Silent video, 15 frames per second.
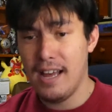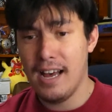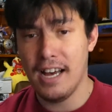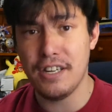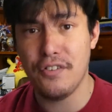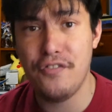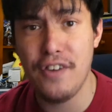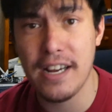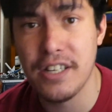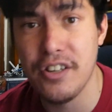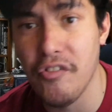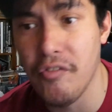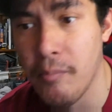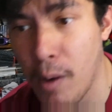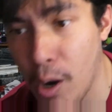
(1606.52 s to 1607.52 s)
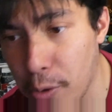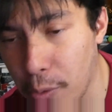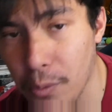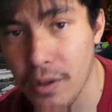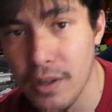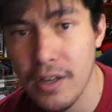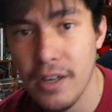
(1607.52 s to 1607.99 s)
a defective
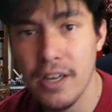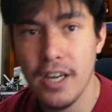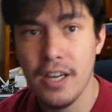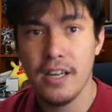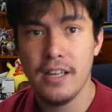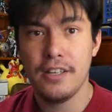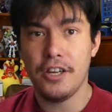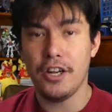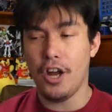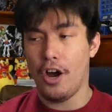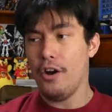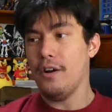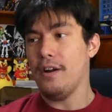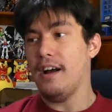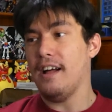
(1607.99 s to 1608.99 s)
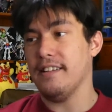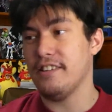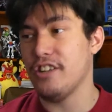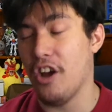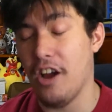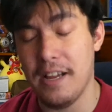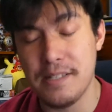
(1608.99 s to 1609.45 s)
model. You know,
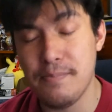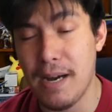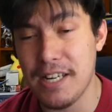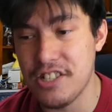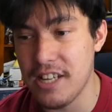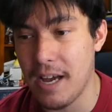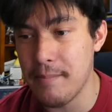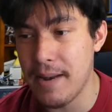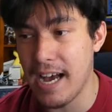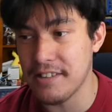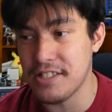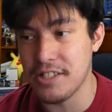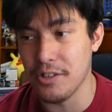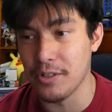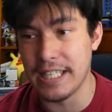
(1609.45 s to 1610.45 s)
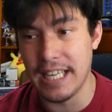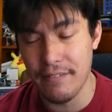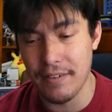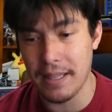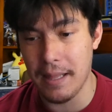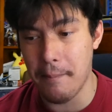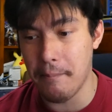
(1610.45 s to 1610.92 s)
as much as I'm now still
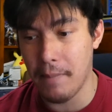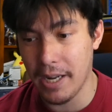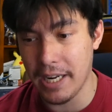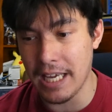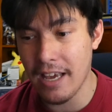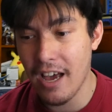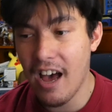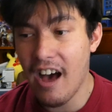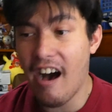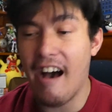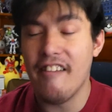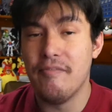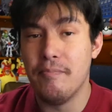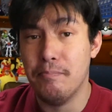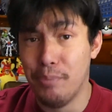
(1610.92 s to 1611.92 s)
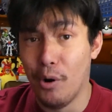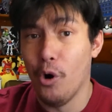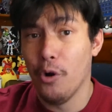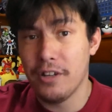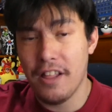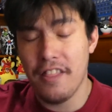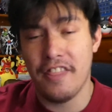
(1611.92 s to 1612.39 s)
giving them money, I've
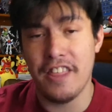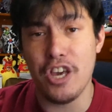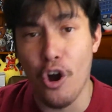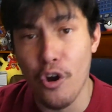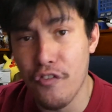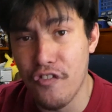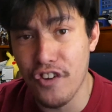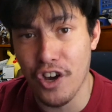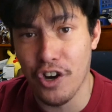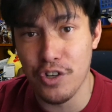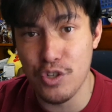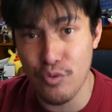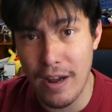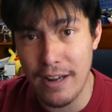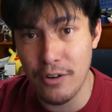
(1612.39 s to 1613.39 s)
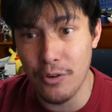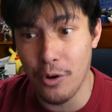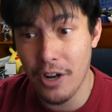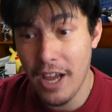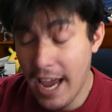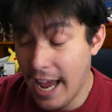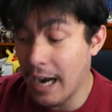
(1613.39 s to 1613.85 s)
bought the Ophion
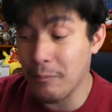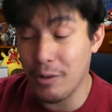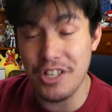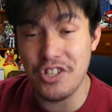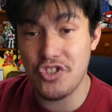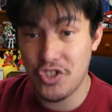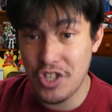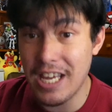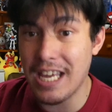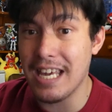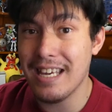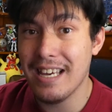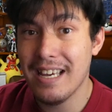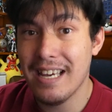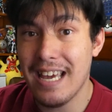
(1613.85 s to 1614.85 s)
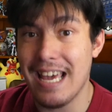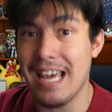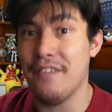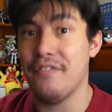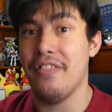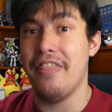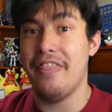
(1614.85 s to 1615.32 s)
Dreadnought, and I'm going to see
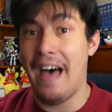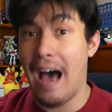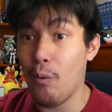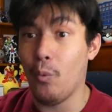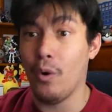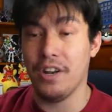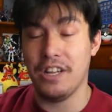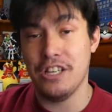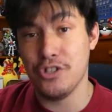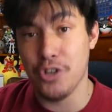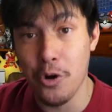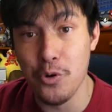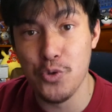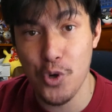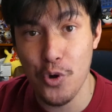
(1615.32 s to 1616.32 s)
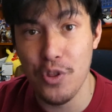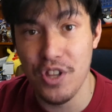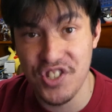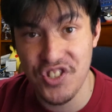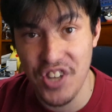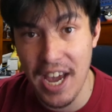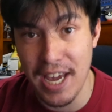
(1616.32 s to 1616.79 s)
if that one is also the
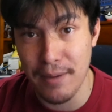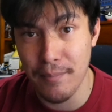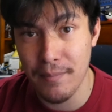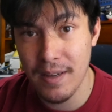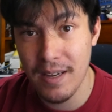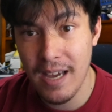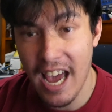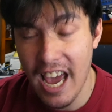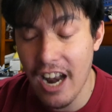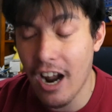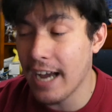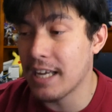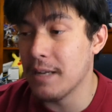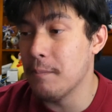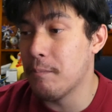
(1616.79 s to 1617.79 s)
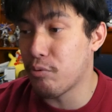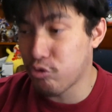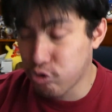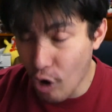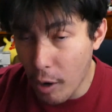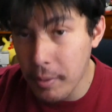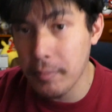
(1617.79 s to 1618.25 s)
same. And I can
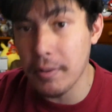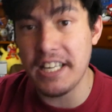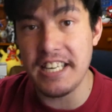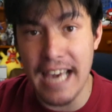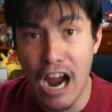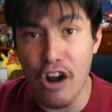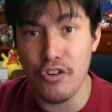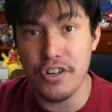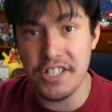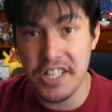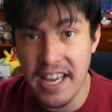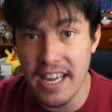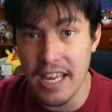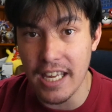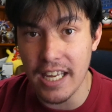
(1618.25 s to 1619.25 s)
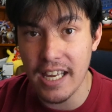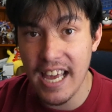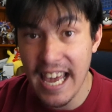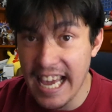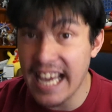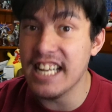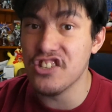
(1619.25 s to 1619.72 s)
probably guarantee
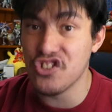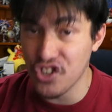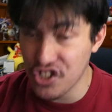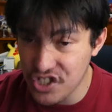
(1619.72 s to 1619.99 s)
it is the